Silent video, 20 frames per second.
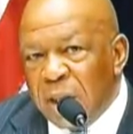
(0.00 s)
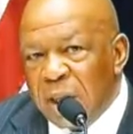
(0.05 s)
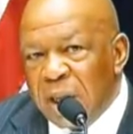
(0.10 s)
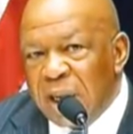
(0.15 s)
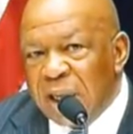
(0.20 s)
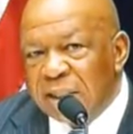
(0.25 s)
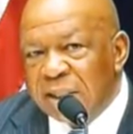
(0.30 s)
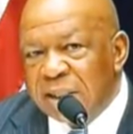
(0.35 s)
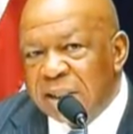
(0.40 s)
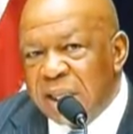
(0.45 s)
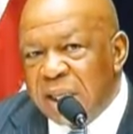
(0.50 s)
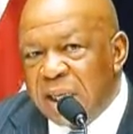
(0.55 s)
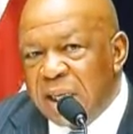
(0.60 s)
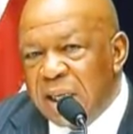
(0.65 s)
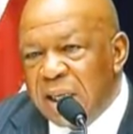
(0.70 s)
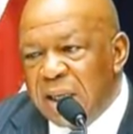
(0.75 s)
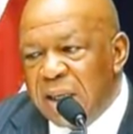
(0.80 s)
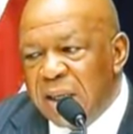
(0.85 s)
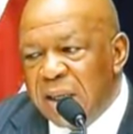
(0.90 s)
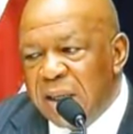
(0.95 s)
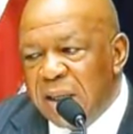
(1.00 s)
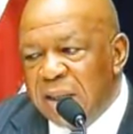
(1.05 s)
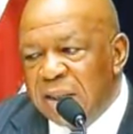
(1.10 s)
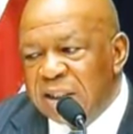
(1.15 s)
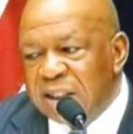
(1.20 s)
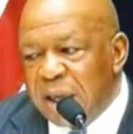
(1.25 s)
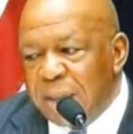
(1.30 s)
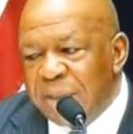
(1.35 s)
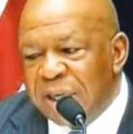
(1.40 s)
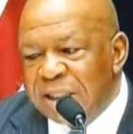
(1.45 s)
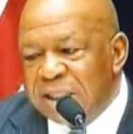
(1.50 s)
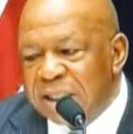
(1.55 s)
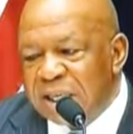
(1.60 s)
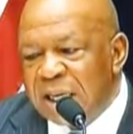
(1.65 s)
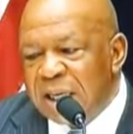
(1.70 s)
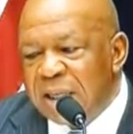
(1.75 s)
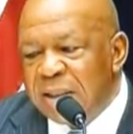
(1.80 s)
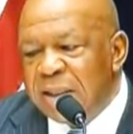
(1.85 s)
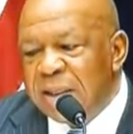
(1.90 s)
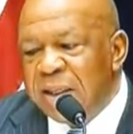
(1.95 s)
as the chairman has
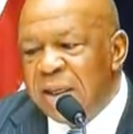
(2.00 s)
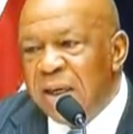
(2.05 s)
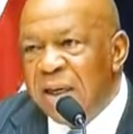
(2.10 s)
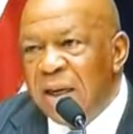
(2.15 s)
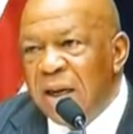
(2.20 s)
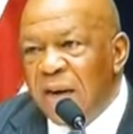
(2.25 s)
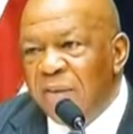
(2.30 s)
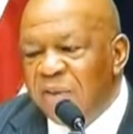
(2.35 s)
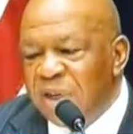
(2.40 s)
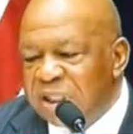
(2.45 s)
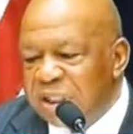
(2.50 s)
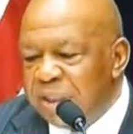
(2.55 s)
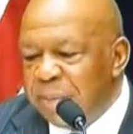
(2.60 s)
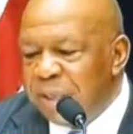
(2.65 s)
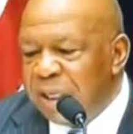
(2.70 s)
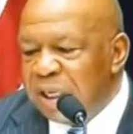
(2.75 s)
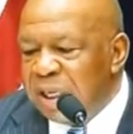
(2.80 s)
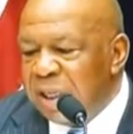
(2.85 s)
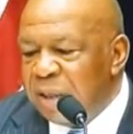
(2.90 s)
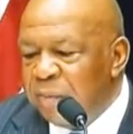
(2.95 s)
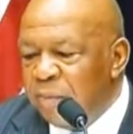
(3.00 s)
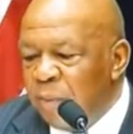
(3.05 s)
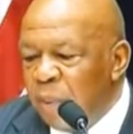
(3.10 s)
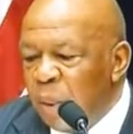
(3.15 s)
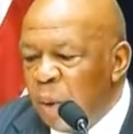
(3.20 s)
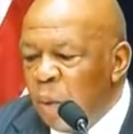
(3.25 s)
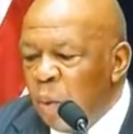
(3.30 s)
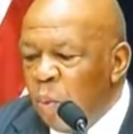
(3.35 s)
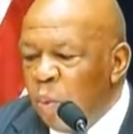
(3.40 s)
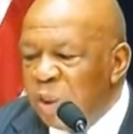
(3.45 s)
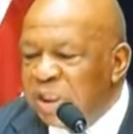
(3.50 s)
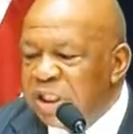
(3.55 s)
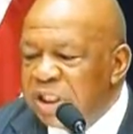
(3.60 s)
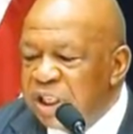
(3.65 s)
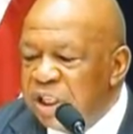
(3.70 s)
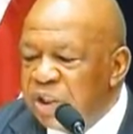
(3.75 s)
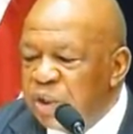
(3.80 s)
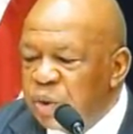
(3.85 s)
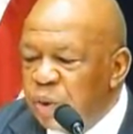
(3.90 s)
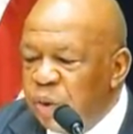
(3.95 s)
said, of this committee, which is
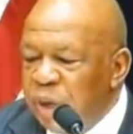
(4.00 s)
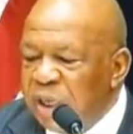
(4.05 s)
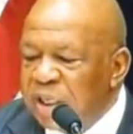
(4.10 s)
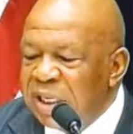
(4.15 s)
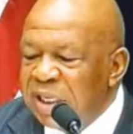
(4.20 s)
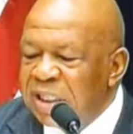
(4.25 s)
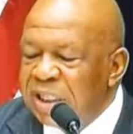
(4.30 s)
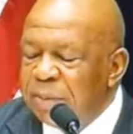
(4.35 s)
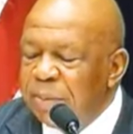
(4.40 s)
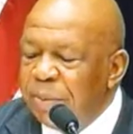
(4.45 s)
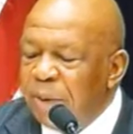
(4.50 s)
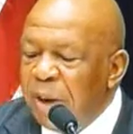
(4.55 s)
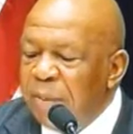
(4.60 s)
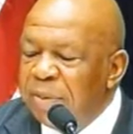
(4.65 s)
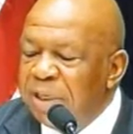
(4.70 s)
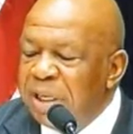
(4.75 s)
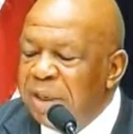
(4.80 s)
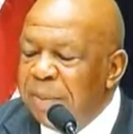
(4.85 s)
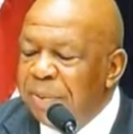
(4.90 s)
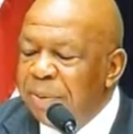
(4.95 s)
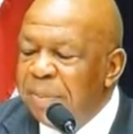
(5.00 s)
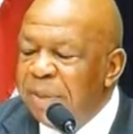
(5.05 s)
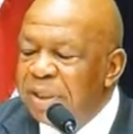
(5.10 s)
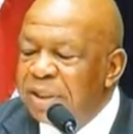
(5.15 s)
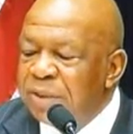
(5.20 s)
ensuring that the department implements the